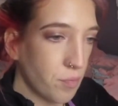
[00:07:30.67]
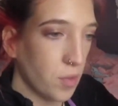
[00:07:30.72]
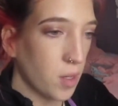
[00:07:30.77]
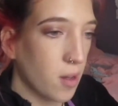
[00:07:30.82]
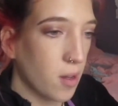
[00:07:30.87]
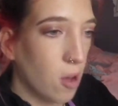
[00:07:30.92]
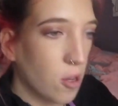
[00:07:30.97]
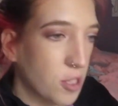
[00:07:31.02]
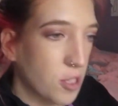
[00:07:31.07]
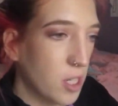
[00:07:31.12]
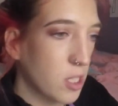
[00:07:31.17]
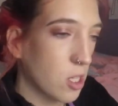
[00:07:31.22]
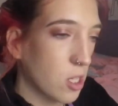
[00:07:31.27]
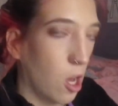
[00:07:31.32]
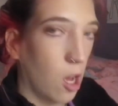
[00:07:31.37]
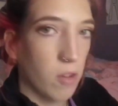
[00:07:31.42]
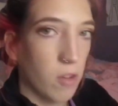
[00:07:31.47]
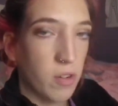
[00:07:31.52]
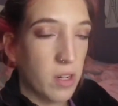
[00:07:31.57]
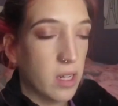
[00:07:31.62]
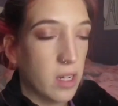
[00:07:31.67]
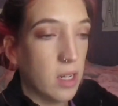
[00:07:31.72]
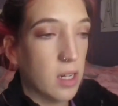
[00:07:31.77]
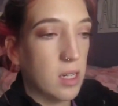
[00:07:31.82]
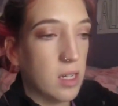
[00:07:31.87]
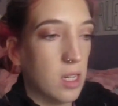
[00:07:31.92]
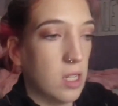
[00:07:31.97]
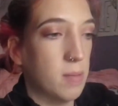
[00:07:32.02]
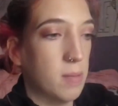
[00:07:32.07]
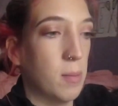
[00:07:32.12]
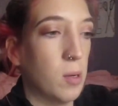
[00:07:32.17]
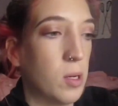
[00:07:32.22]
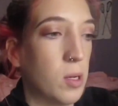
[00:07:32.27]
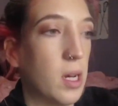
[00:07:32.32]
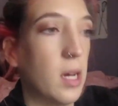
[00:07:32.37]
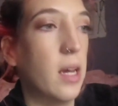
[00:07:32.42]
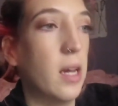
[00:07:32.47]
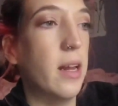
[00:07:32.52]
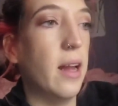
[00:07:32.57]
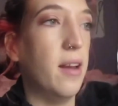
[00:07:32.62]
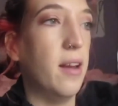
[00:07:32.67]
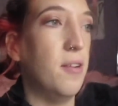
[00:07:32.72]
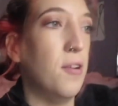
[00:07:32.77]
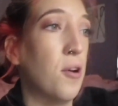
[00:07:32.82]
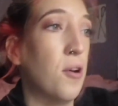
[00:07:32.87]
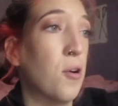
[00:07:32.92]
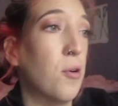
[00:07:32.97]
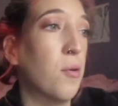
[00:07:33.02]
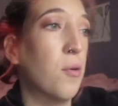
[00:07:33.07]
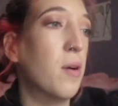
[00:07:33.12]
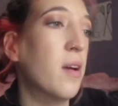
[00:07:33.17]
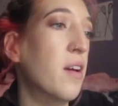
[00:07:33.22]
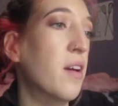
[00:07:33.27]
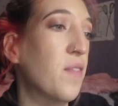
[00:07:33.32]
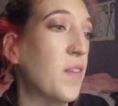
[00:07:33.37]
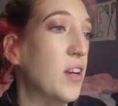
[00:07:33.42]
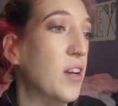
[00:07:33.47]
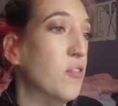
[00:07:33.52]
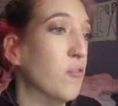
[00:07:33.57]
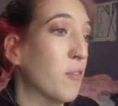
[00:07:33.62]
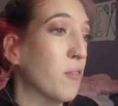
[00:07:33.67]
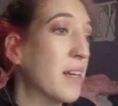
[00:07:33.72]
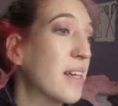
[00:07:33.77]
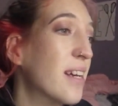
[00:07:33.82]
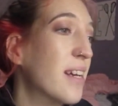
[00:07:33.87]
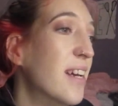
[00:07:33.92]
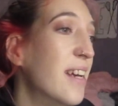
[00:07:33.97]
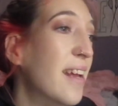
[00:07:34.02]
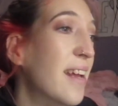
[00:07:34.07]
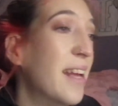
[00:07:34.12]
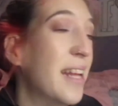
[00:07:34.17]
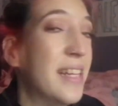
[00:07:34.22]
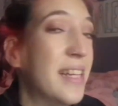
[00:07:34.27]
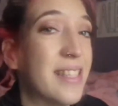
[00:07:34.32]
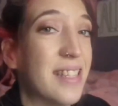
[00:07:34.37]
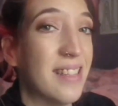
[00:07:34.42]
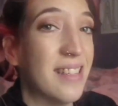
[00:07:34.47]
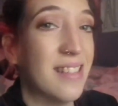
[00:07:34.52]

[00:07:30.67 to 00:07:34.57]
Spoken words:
Also has coffee in it because it's mocha, and I know if I drink it, and since